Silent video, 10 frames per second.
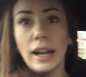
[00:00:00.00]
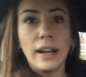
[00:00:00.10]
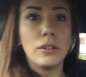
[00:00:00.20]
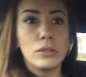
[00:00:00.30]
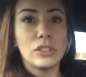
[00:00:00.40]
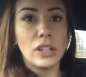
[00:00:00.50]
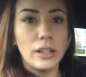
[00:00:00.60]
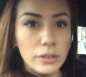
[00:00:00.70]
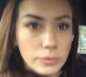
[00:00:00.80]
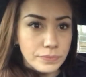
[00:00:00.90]
And
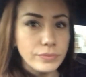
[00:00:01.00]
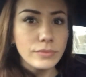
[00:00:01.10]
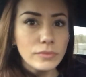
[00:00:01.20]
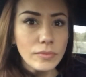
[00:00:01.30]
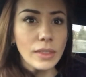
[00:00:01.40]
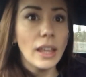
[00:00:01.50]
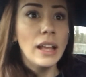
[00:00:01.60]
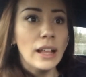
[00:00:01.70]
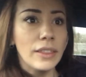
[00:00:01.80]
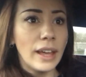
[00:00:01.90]
also,
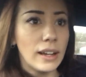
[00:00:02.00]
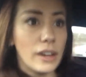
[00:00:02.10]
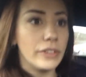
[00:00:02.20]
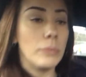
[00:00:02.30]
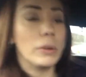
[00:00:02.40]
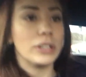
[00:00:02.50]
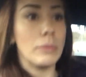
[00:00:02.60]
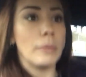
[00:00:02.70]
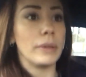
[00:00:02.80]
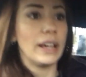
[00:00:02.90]
that governing body
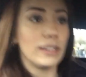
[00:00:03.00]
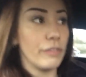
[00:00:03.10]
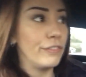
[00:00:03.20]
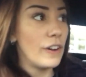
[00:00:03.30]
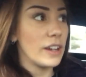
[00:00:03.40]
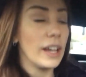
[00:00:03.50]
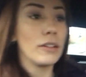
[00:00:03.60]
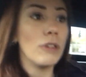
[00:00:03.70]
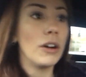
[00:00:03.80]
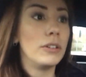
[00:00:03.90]
member that has a
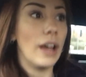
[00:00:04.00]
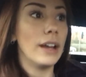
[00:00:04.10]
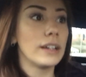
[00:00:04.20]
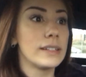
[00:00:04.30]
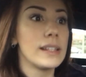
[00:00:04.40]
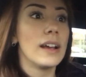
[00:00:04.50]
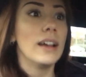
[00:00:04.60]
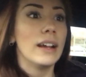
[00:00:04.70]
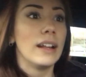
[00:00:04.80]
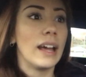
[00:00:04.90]
fucking
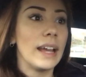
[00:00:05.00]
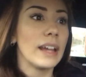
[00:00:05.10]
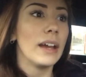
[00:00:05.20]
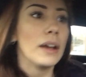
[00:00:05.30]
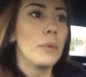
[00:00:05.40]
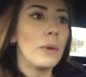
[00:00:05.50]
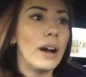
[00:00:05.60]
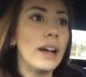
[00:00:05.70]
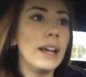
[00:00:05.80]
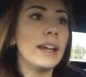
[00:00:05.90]
Rolex, like,
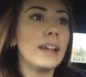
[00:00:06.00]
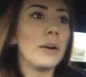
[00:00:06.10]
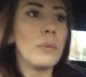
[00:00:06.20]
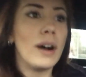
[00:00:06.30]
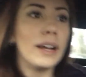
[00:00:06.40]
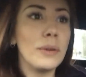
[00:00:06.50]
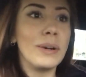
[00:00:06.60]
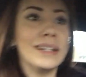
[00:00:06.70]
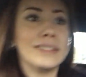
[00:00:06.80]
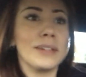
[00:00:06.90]
why are
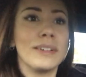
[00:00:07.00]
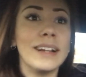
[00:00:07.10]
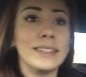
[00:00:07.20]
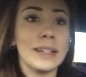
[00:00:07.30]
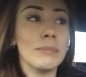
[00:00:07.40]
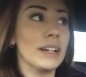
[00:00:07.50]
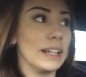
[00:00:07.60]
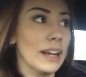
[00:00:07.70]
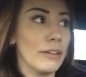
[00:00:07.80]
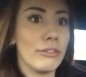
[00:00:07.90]
we donating
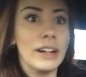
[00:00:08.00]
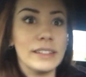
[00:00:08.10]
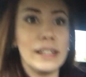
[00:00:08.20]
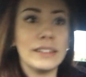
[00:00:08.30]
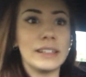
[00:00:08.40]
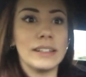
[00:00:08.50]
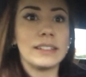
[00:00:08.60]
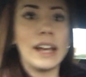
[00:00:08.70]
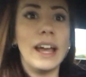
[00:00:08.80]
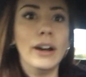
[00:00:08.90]
money left, right and centre
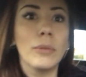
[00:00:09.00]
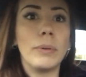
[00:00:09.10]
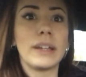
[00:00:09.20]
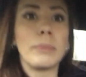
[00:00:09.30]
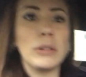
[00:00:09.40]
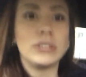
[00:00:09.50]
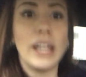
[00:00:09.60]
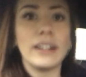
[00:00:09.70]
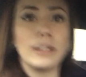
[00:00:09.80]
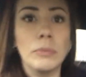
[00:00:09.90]
to help build
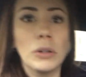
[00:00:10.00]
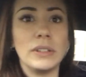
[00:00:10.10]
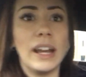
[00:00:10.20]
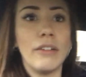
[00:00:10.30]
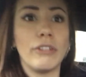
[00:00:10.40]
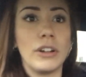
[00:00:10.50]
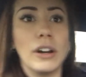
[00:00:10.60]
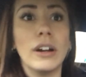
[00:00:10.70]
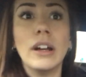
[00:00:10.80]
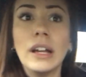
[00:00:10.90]
kingdom halls in
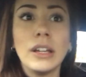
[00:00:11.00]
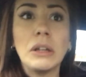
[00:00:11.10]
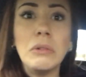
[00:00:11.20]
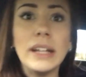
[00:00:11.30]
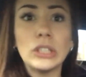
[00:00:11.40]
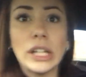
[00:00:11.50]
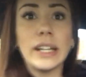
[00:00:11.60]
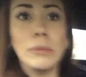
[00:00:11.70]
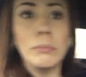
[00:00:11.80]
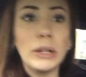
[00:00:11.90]
Africa? You
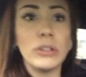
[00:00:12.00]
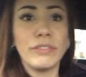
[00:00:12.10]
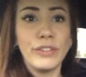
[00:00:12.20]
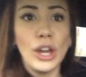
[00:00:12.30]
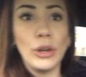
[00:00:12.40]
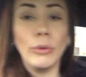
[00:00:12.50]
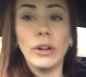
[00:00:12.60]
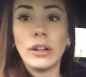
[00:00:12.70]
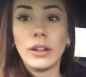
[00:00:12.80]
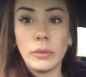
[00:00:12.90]
literally can build a few
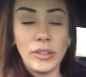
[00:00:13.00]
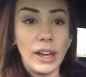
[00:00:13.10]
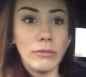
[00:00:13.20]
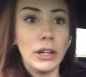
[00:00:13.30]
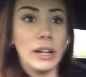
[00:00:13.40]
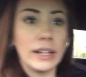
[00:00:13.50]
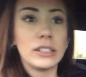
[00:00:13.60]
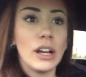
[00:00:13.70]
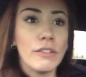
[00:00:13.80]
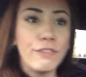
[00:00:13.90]
with that
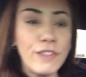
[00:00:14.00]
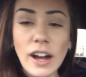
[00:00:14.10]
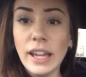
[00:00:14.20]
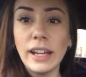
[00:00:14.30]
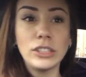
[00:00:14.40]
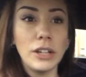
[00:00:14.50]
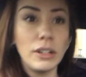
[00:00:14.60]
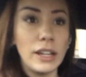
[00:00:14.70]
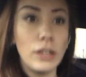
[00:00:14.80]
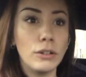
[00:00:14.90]
Rolex. Fucking
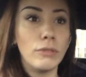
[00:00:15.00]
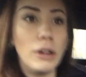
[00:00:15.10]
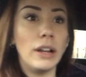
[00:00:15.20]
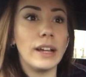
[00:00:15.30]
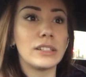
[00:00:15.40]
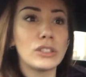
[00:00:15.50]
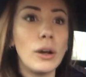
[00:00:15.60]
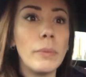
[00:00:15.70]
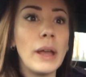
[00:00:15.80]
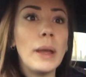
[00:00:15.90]
donate your Rolex.
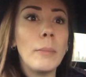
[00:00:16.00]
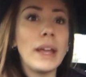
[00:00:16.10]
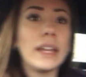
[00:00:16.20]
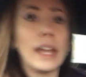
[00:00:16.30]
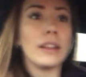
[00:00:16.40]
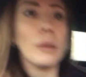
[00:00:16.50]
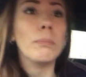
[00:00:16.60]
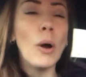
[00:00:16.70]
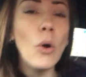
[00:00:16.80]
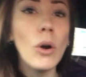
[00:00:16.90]
Stop making the
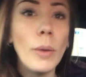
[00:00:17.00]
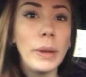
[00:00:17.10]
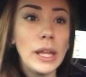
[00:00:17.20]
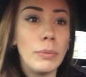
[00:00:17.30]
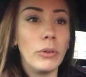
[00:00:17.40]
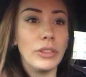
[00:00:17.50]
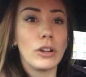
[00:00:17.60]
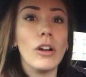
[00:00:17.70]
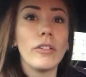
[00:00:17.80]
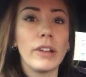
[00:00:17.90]
poor people in the
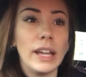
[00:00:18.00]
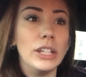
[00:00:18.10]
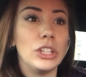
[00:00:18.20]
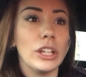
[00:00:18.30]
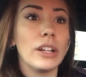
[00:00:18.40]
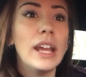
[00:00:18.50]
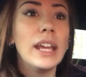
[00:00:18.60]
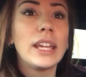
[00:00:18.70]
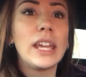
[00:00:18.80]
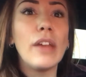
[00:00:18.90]
congregation
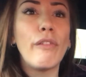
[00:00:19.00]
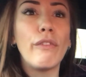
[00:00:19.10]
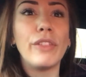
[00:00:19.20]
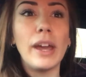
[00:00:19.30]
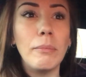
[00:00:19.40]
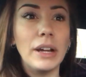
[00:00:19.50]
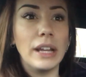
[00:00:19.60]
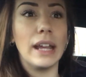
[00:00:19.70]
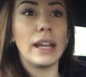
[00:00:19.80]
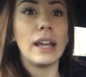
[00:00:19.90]
give of their
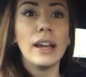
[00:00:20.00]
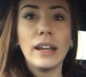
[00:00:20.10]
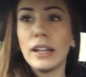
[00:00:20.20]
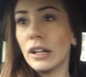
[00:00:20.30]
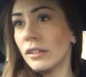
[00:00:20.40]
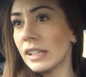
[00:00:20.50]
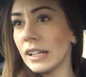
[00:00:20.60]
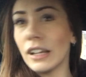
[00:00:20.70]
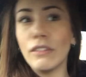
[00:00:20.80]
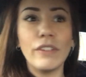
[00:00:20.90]
money. You know,
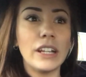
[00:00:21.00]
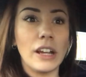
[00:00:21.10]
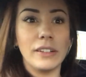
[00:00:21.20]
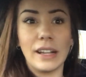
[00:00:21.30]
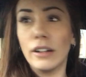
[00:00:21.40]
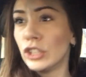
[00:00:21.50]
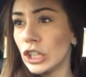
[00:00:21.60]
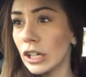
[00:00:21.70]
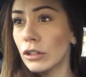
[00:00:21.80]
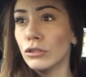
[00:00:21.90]
sending videos out of
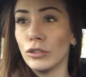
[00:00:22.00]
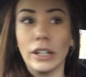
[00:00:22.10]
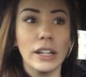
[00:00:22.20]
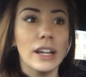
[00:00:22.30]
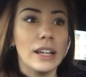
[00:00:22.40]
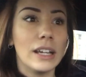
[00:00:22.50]
children.